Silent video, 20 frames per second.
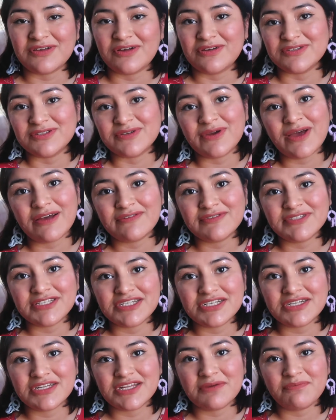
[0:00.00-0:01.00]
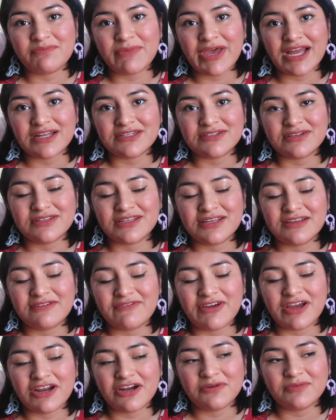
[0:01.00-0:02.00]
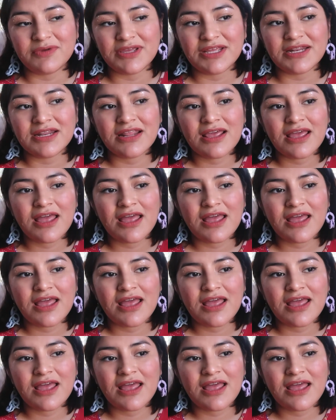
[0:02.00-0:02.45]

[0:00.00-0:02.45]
also have such an impact on the environment.